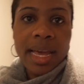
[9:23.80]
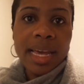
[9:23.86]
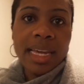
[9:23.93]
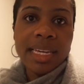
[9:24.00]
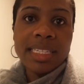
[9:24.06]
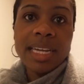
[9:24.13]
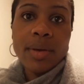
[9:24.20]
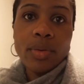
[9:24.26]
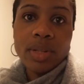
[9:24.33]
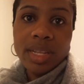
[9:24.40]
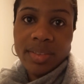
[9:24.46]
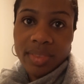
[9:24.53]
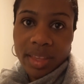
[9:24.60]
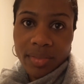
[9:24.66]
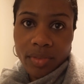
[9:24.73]
and I will
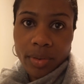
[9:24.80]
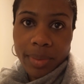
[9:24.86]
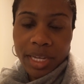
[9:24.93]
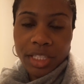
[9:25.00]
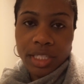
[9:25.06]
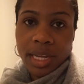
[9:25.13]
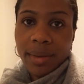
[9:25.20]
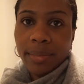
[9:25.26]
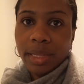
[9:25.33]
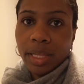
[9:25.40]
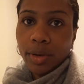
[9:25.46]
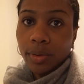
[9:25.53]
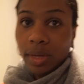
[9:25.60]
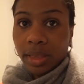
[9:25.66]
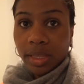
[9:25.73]
leave the information down
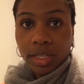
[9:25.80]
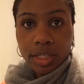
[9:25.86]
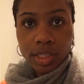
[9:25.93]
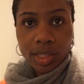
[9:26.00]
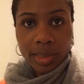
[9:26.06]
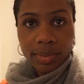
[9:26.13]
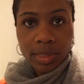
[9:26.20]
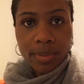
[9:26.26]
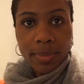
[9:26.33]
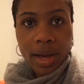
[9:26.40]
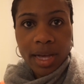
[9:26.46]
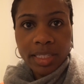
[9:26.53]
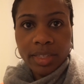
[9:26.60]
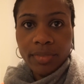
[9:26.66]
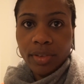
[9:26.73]
below in the description
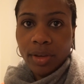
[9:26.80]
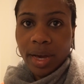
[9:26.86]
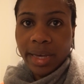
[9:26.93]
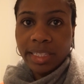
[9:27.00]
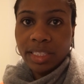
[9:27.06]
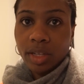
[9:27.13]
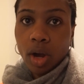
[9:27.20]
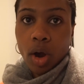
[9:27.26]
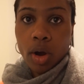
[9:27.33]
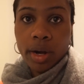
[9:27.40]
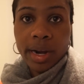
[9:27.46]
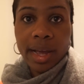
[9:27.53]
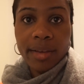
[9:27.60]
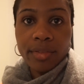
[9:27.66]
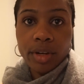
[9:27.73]
box if you guys
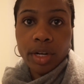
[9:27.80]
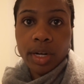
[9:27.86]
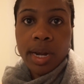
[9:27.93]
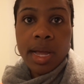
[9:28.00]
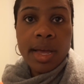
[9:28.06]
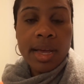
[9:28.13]
are ever